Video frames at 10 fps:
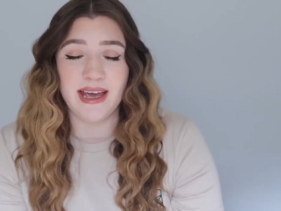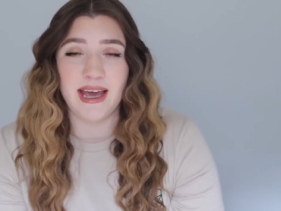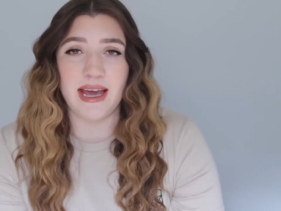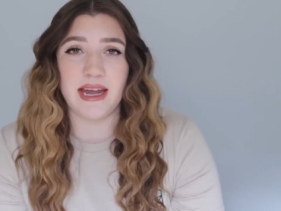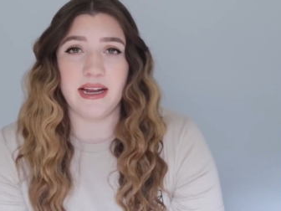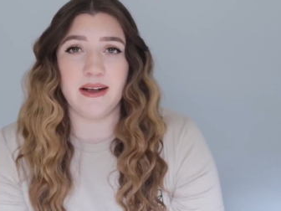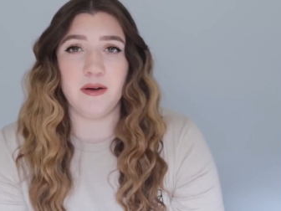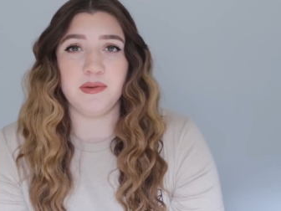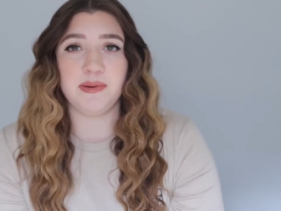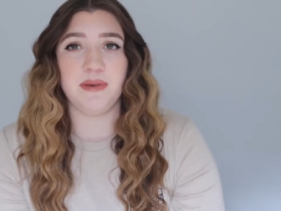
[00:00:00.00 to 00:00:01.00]
And it
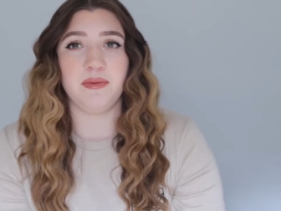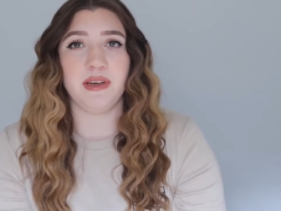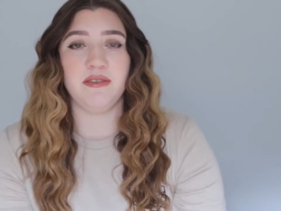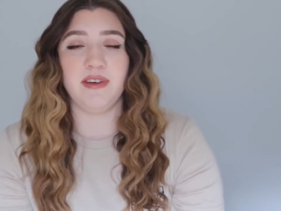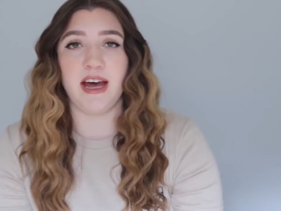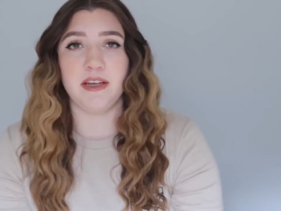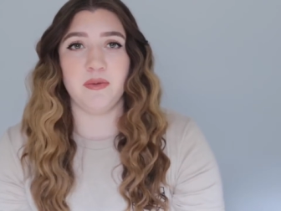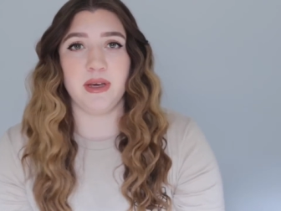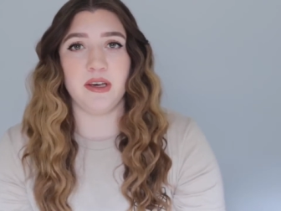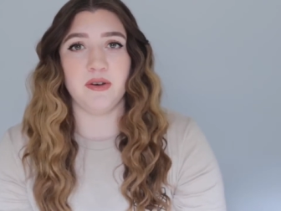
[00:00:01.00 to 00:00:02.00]
helped me
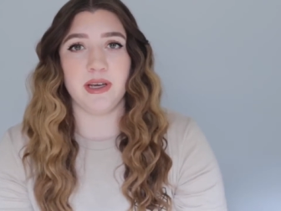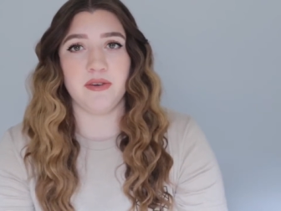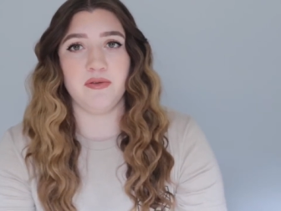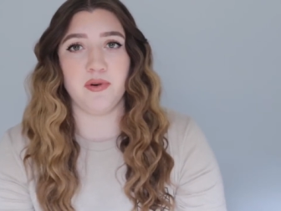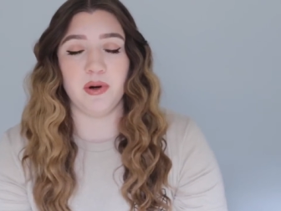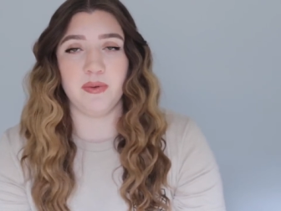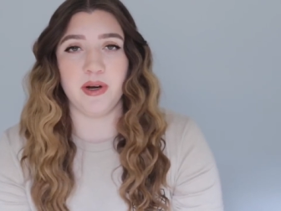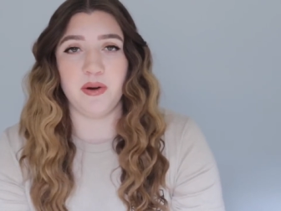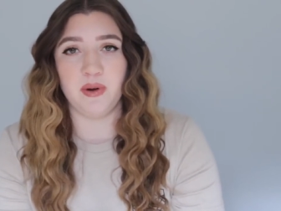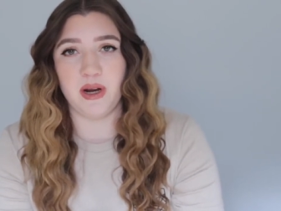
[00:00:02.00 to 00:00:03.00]
reevaluate going
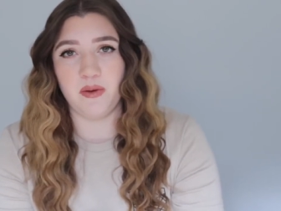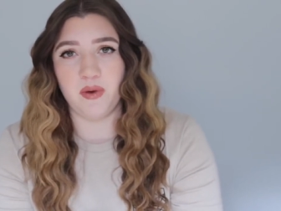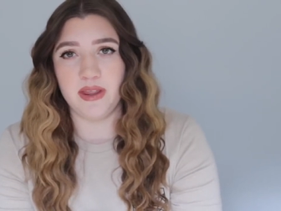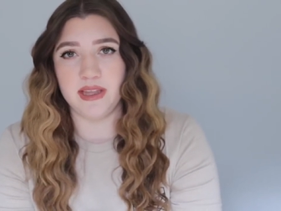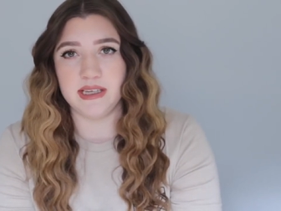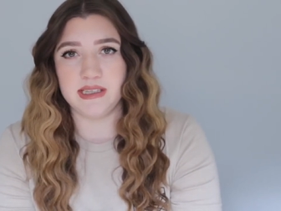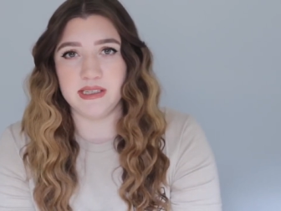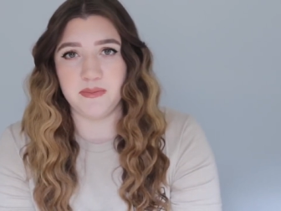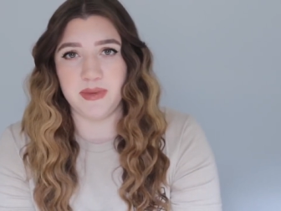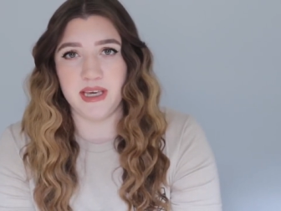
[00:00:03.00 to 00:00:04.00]
forward what I want this
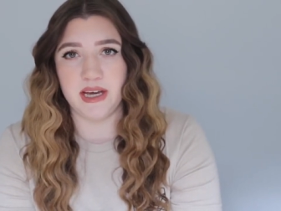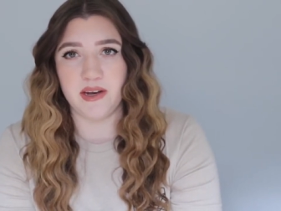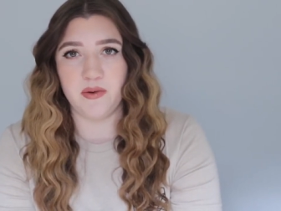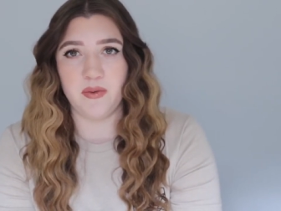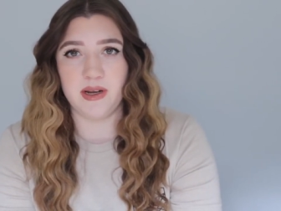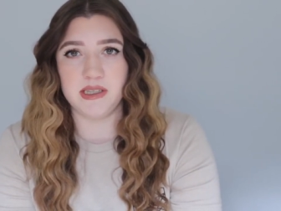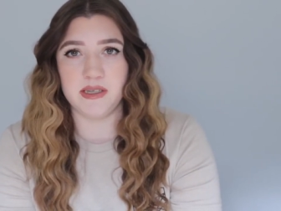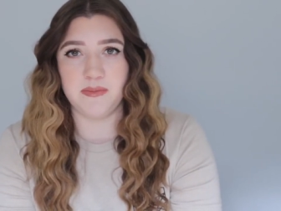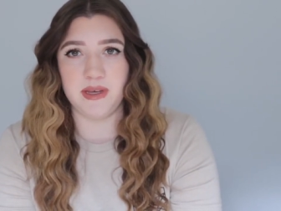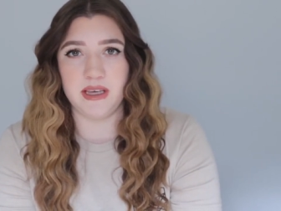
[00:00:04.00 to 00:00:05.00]
to be. I don't want it
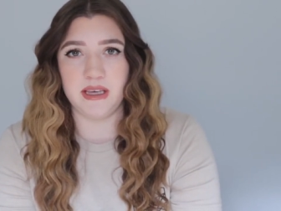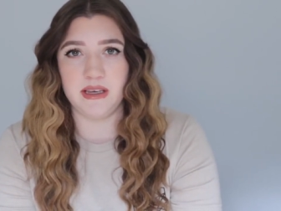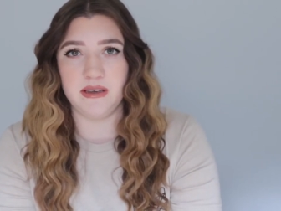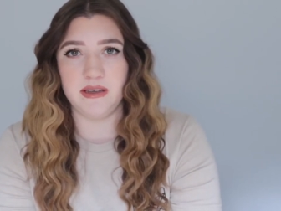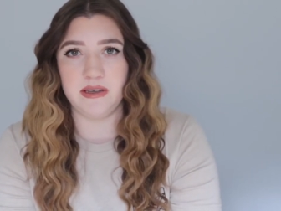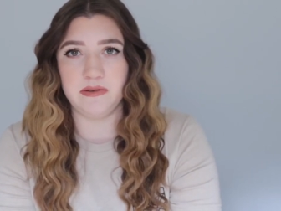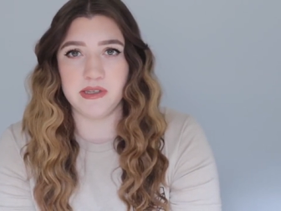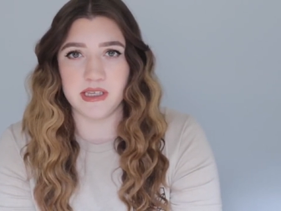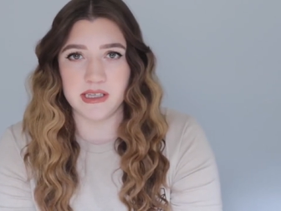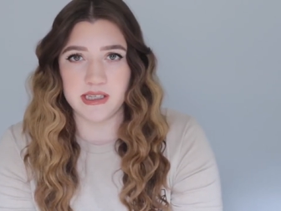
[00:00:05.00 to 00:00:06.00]
to be
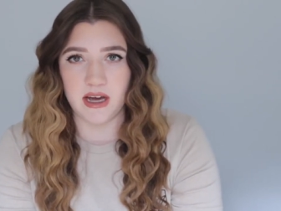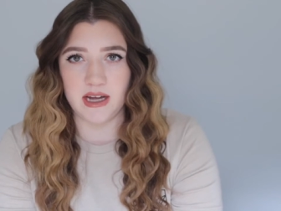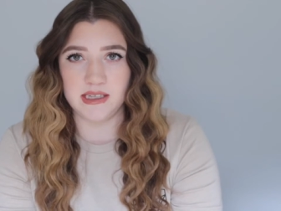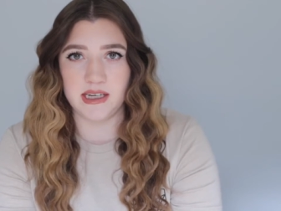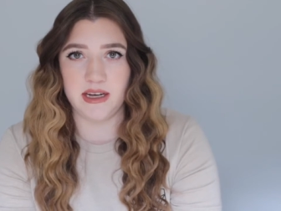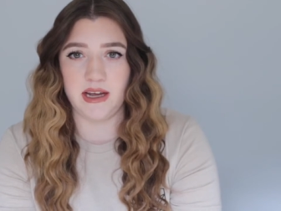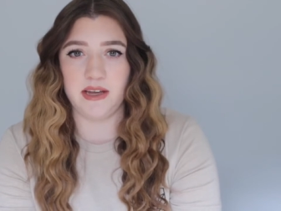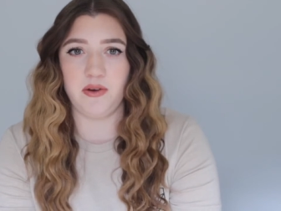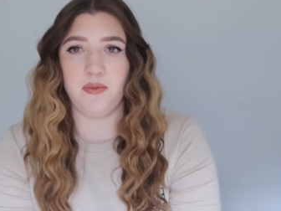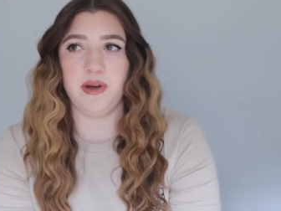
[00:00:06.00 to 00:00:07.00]
useless content. I
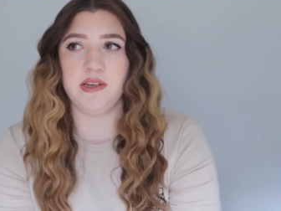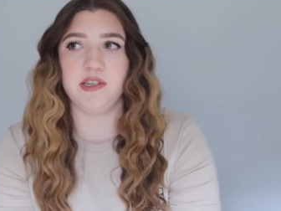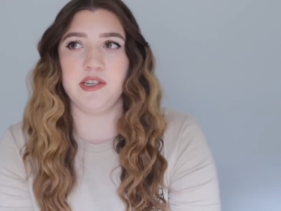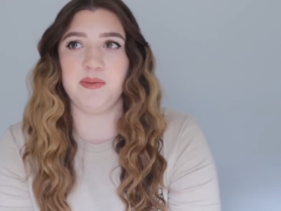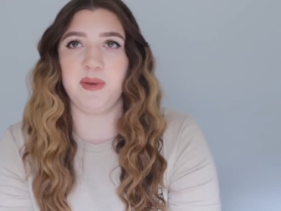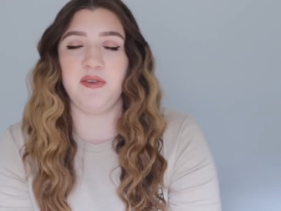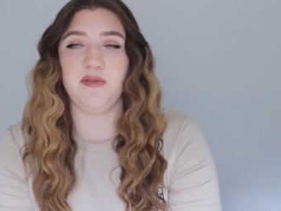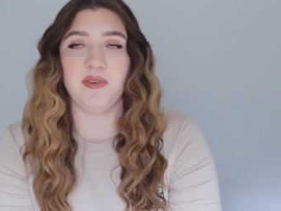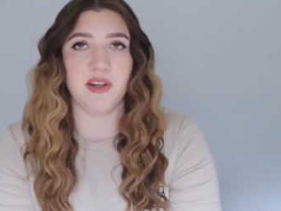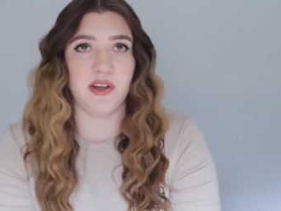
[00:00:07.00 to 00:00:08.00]
don't want it to just be
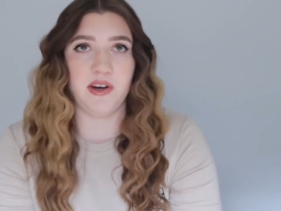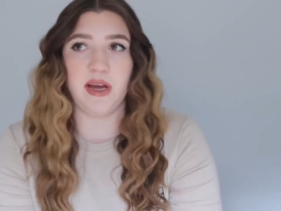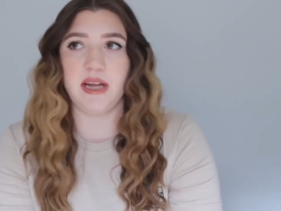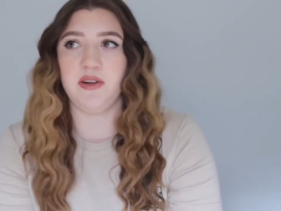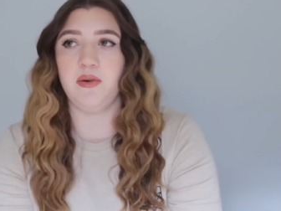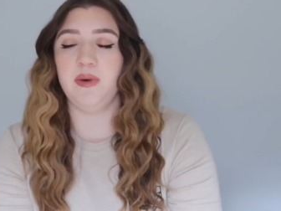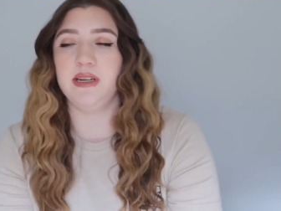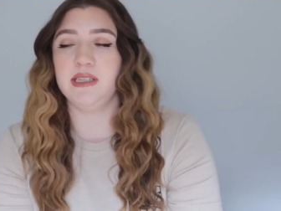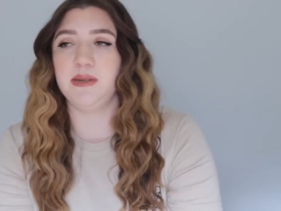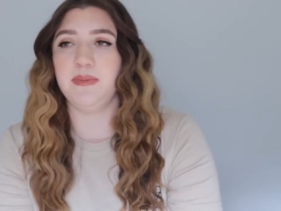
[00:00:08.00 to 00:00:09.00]
filler. I don't want
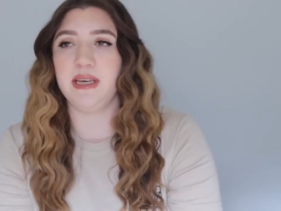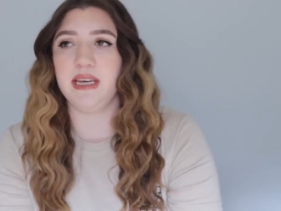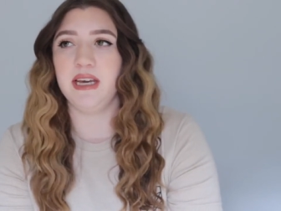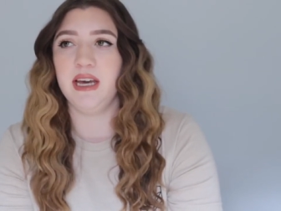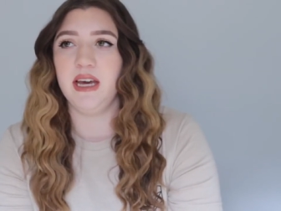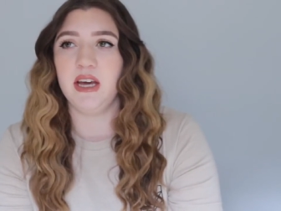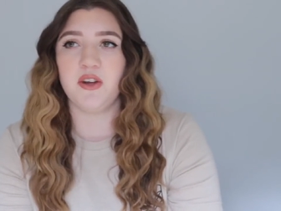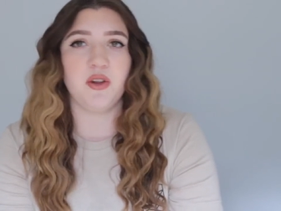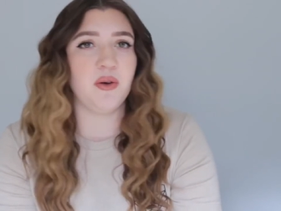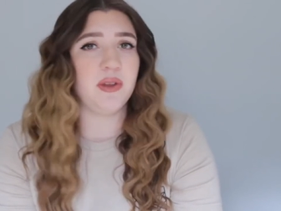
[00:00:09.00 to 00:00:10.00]
it to be
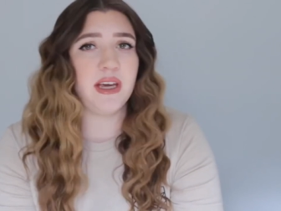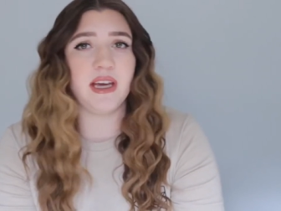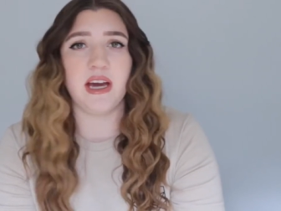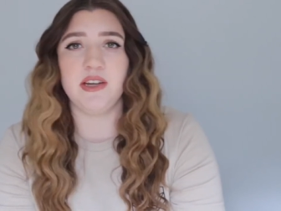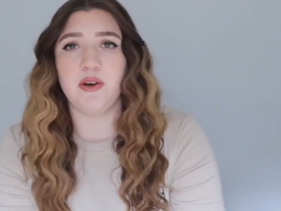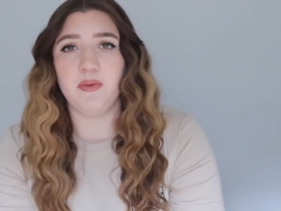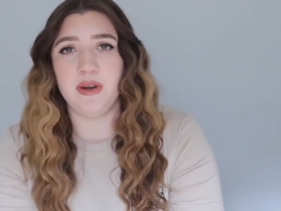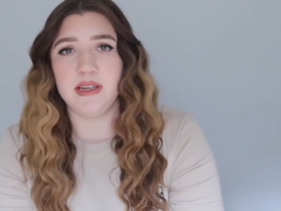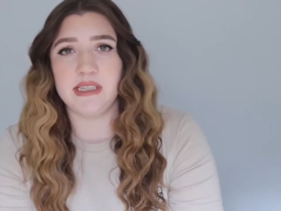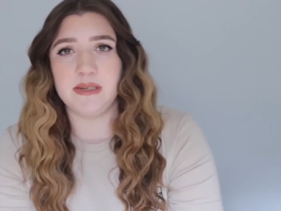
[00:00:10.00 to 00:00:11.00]
clothing. I don't
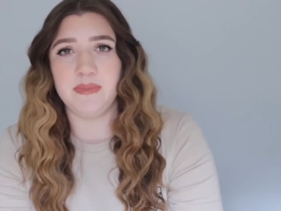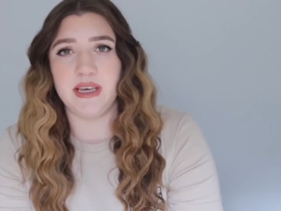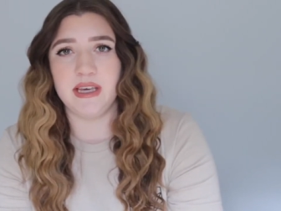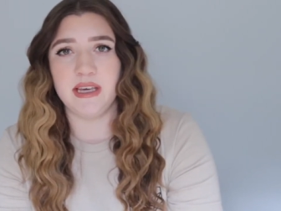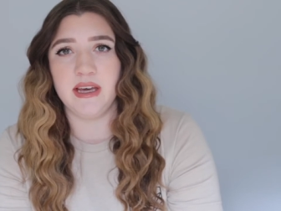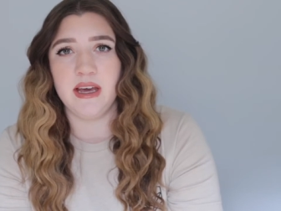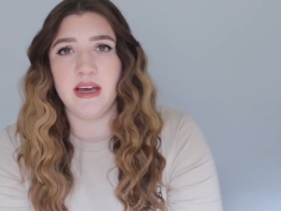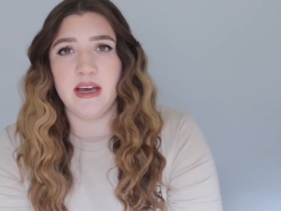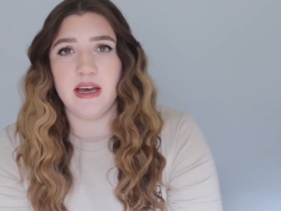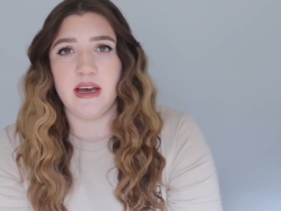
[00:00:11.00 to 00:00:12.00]
want it to be
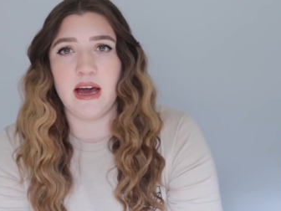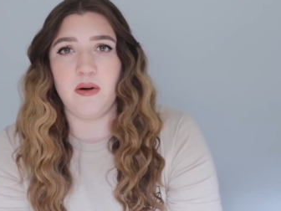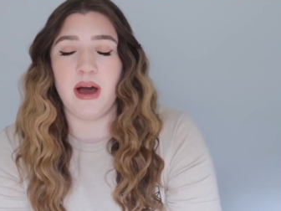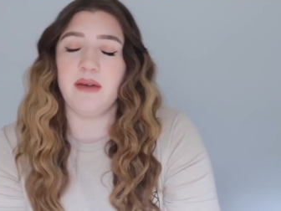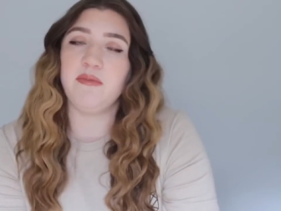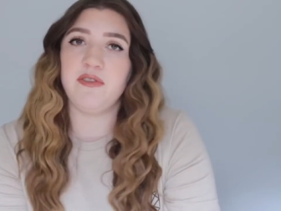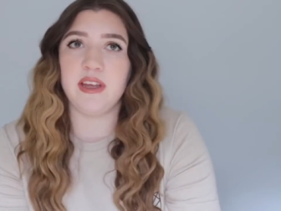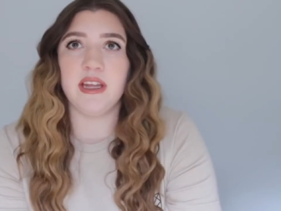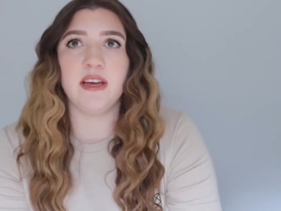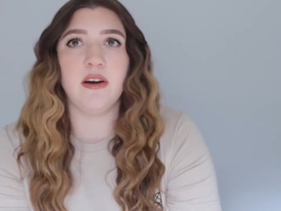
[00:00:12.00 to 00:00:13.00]
how I'm
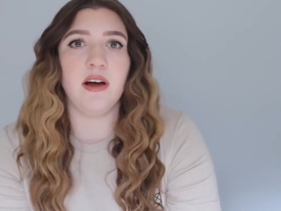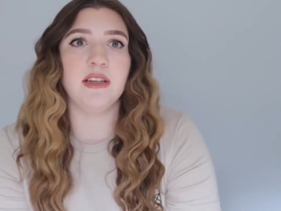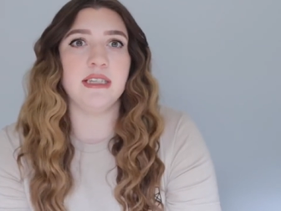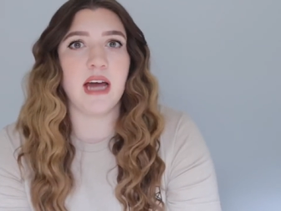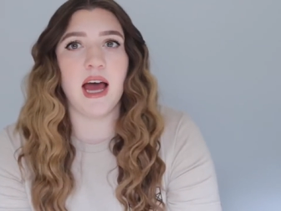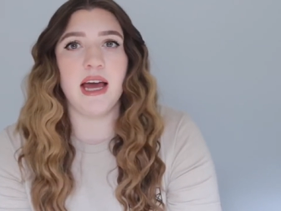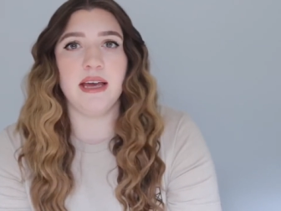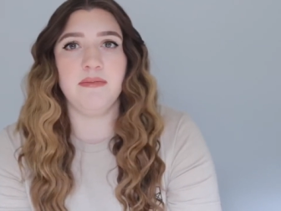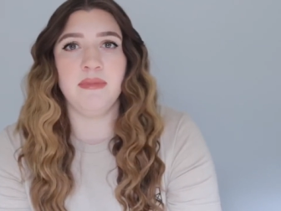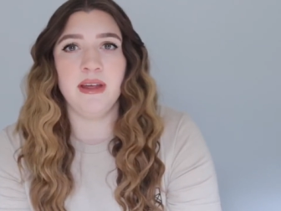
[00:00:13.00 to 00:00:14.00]
feeling all the time.